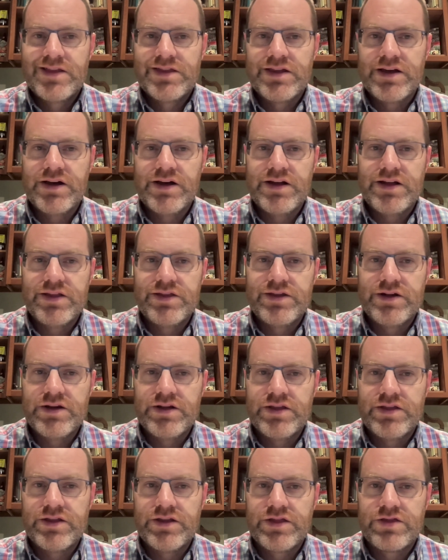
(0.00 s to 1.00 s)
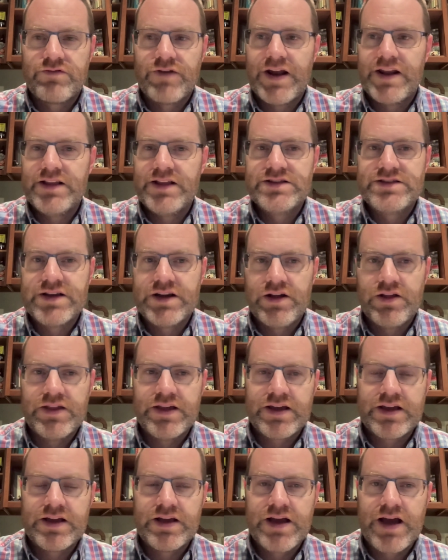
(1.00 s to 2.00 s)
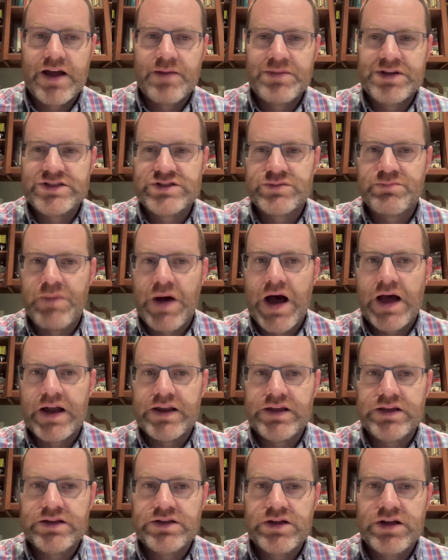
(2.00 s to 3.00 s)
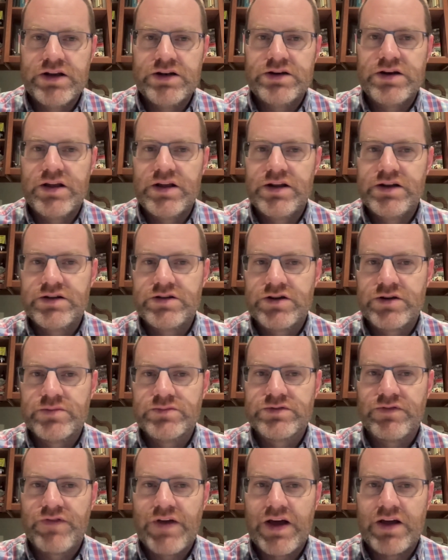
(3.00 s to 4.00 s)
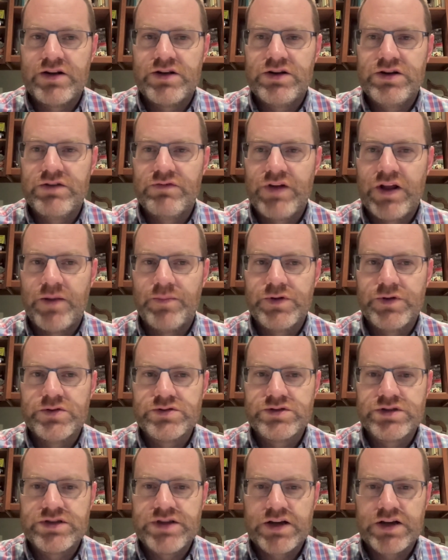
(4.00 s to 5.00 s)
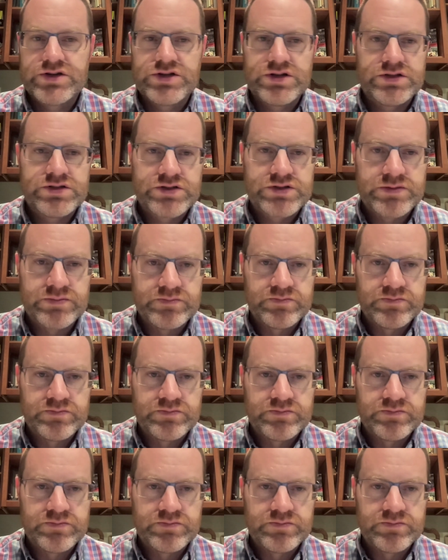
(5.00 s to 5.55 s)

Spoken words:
the threat intel that can kind of be spotty in terms of how do you develop those detections?